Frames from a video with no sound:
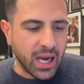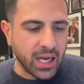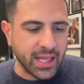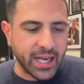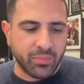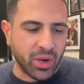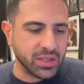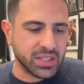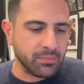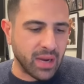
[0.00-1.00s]
later
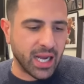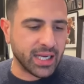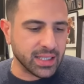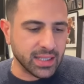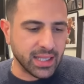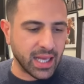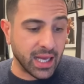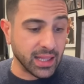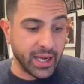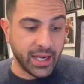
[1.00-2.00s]
posting market
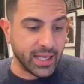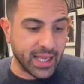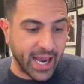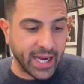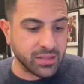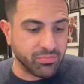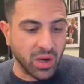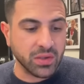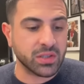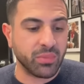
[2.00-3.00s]
leading gains,
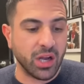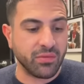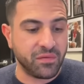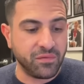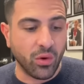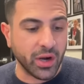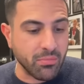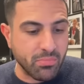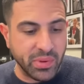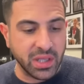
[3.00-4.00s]
bolstered by over
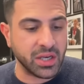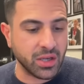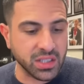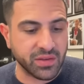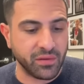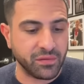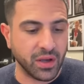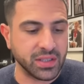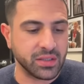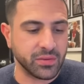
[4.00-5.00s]
$14 billion of
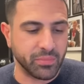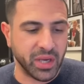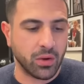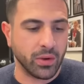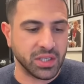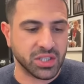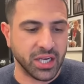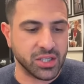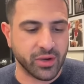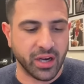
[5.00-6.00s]
inflows into a Bitcoin
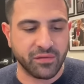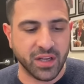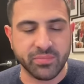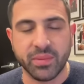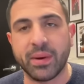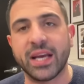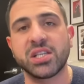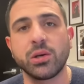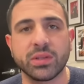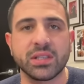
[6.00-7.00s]
exchange traded fund. But
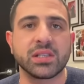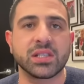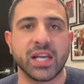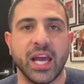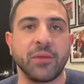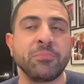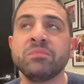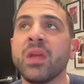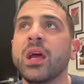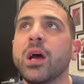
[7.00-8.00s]
basically what this is saying,
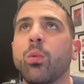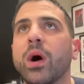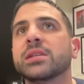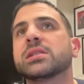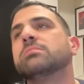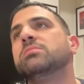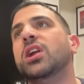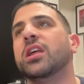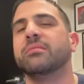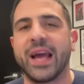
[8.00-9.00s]
once you
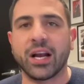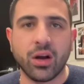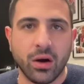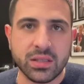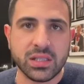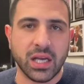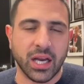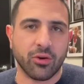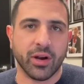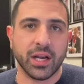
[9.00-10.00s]
know the Mt. Gox
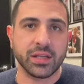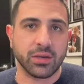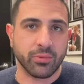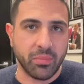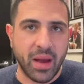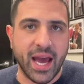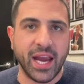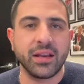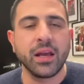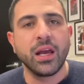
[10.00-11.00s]
creditors are
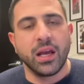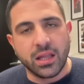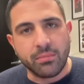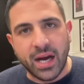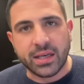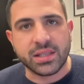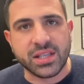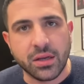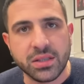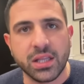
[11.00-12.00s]
repaid, the market
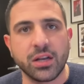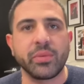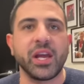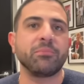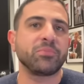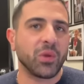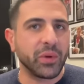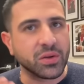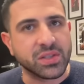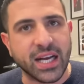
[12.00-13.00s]
settles a little bit, we
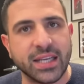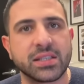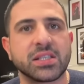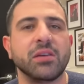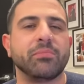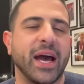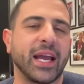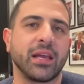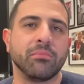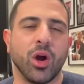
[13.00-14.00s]
could start to see a
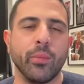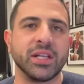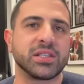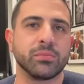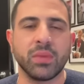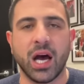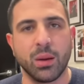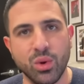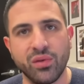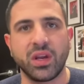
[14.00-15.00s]
back momentum
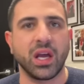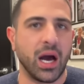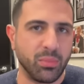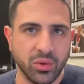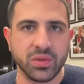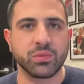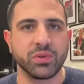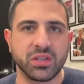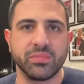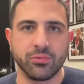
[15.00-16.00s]
moving upwards,
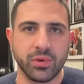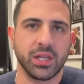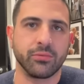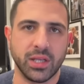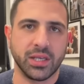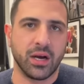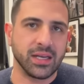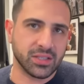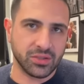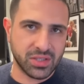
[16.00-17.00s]
which would be really, really nice.
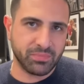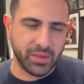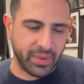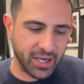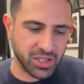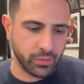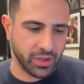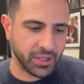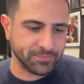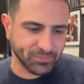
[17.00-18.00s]
So just be patient
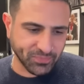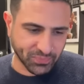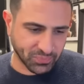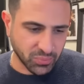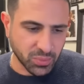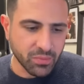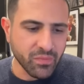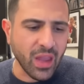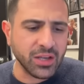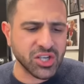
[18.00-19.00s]
with it.
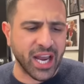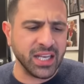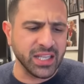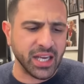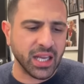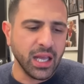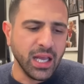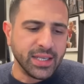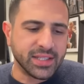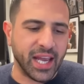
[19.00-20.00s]
Chainlink
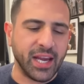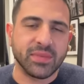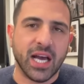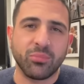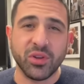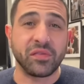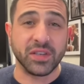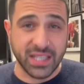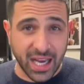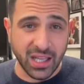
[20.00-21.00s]
teamed up with
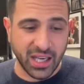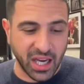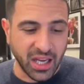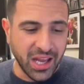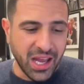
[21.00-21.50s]
Fidelity,